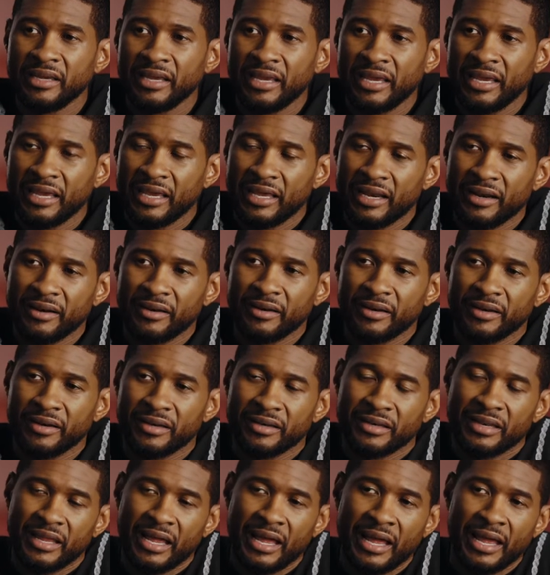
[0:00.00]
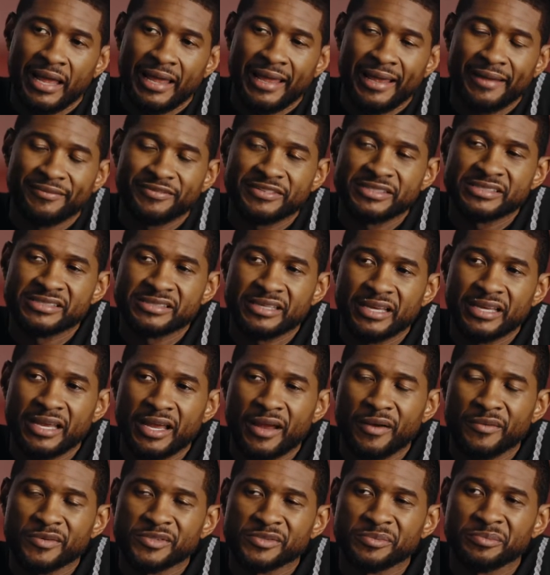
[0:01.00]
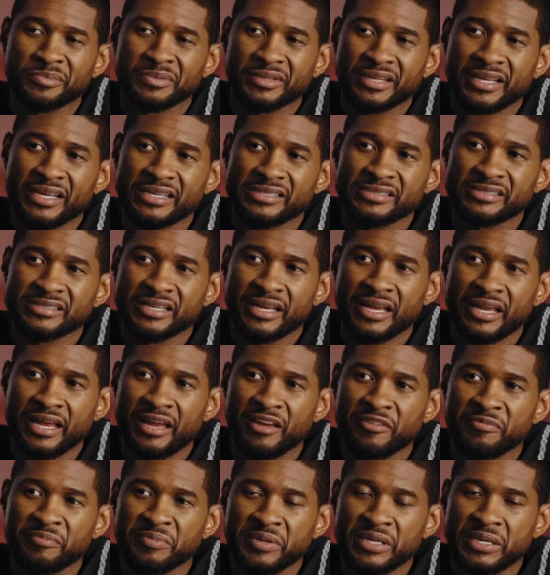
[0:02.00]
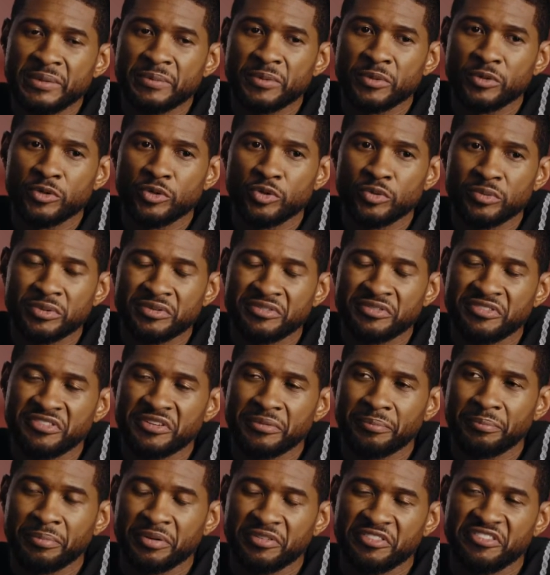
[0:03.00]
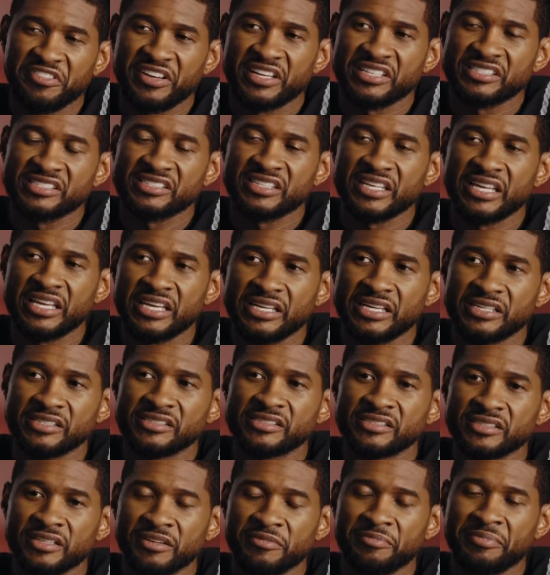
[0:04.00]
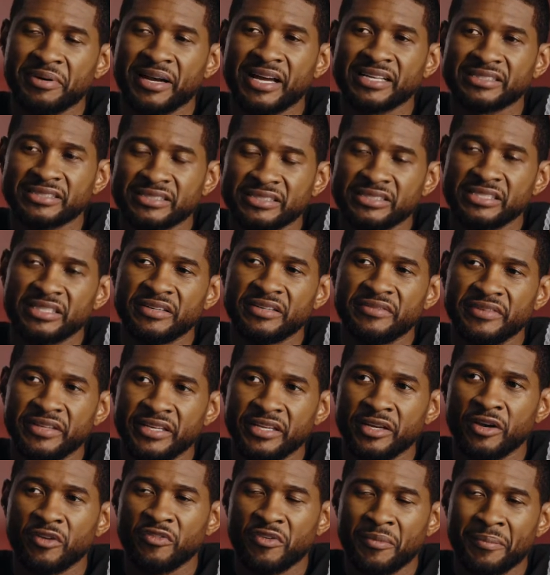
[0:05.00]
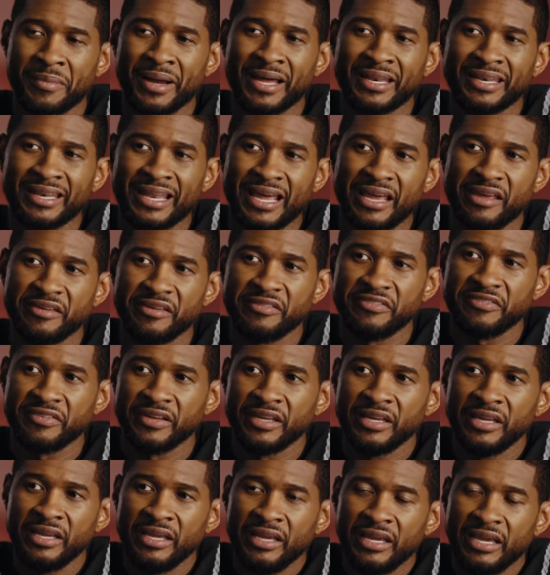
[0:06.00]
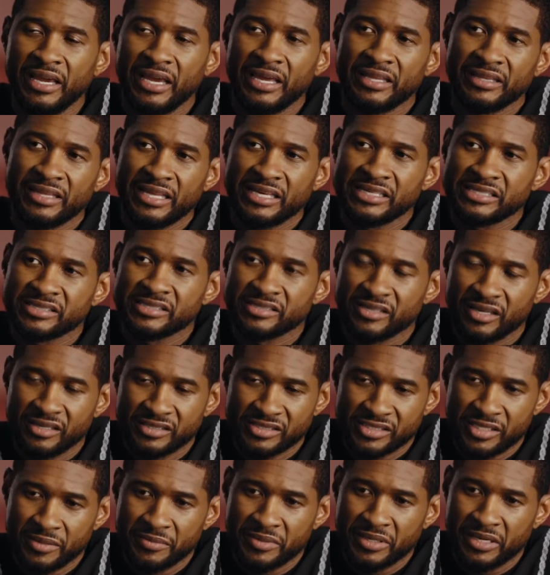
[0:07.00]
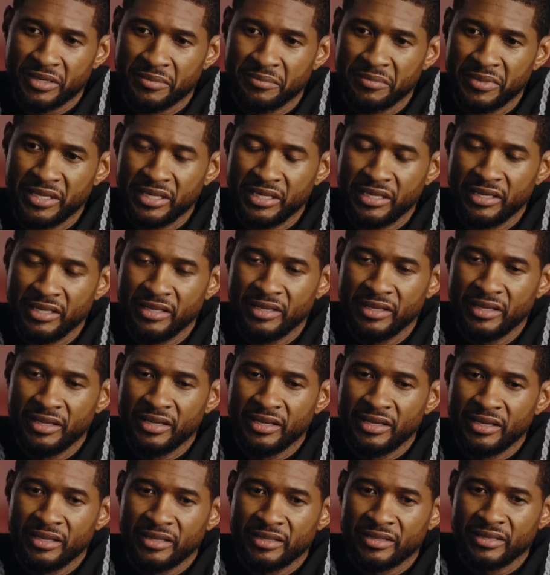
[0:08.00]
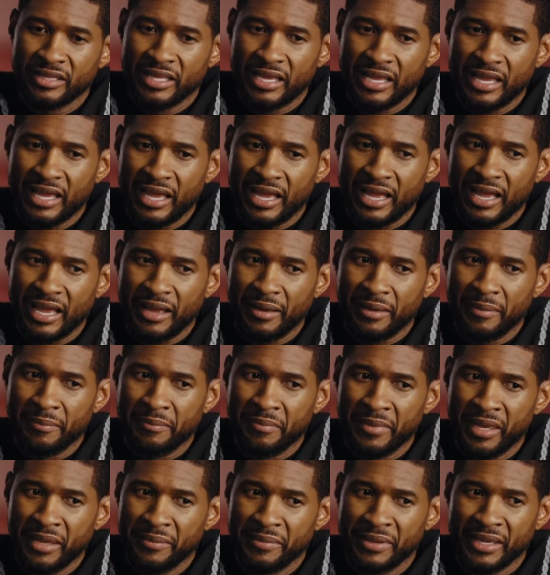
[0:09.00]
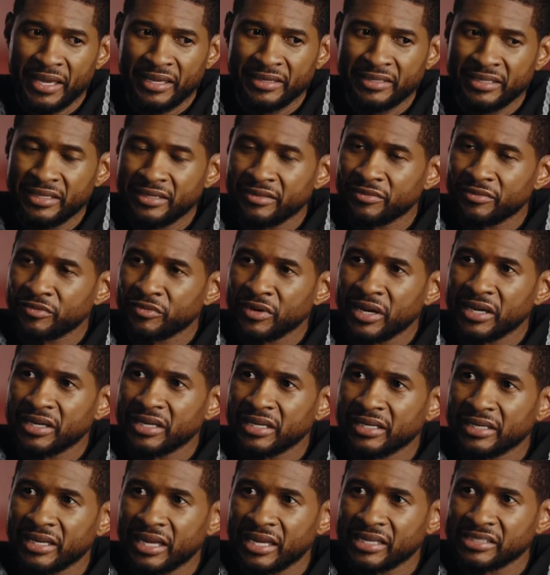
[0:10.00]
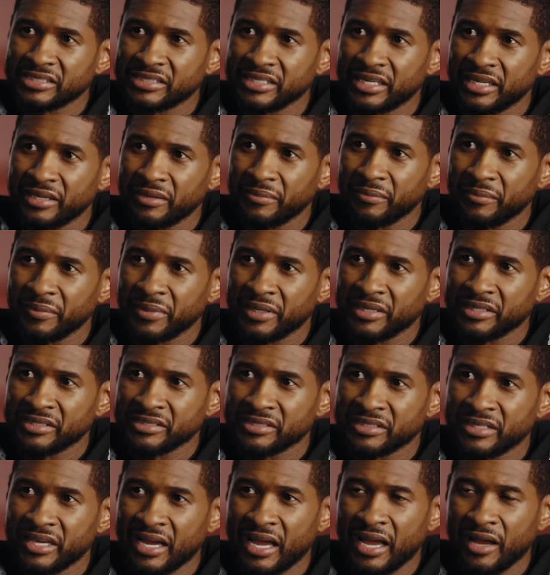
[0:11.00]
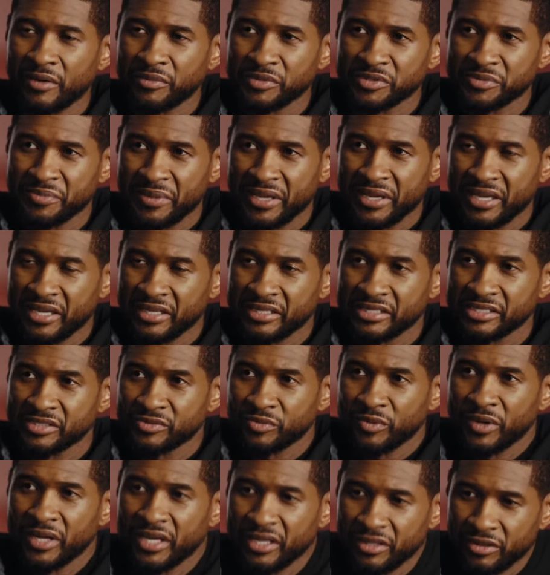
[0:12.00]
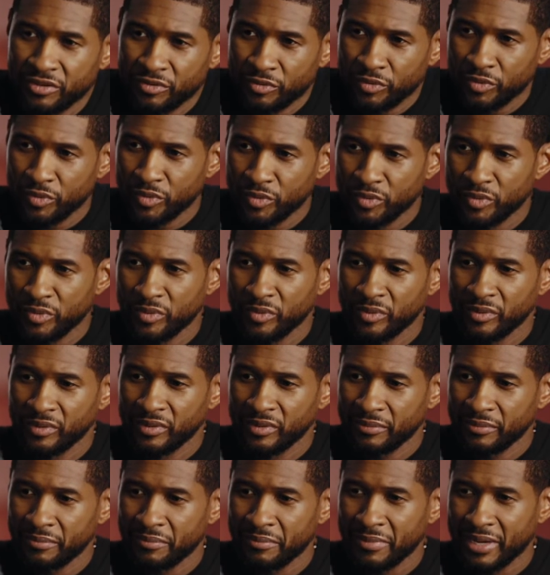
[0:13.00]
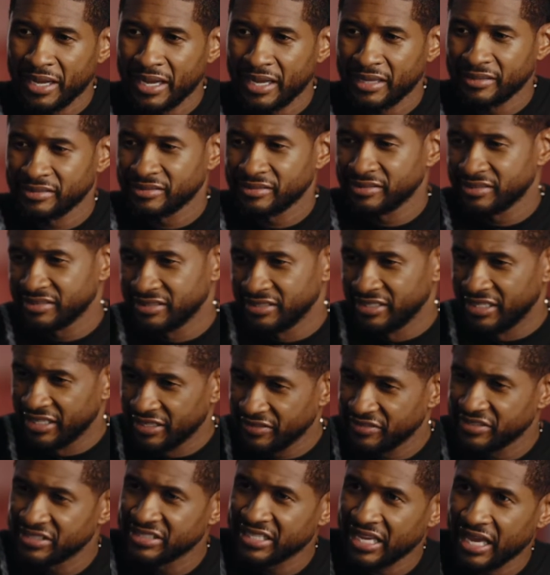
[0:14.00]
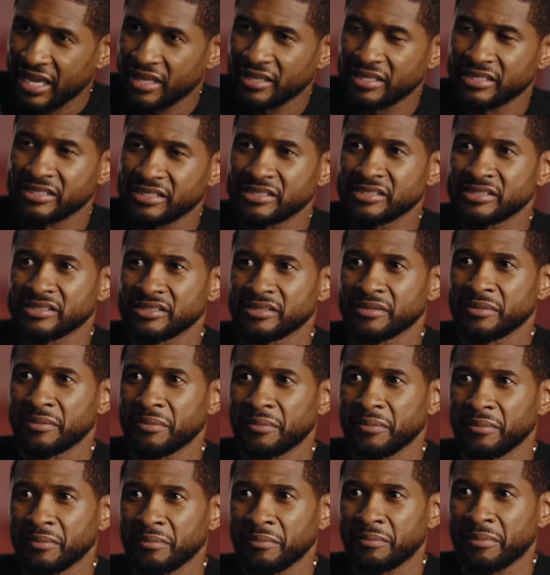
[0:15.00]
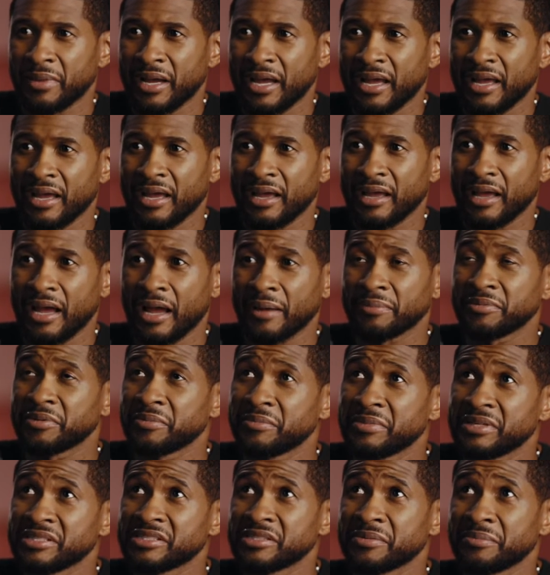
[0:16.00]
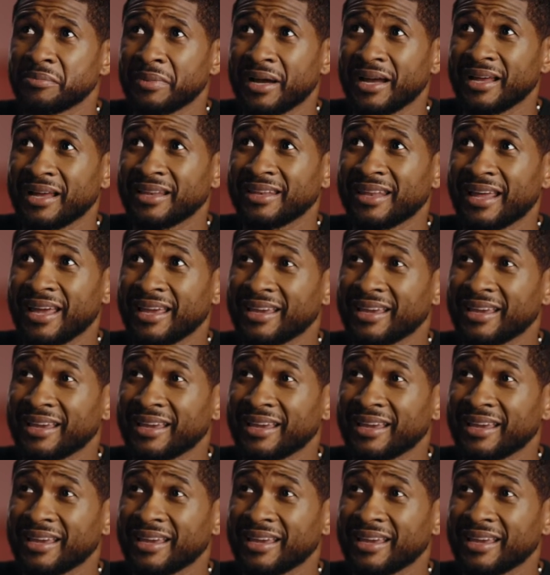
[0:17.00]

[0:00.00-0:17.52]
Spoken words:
And I have to say I was blessed to have people who would profess things of positivity over my life. And they saw something in me that maybe I didn't recognize yet, because God was making his way through my gifts, talents, my optimism, I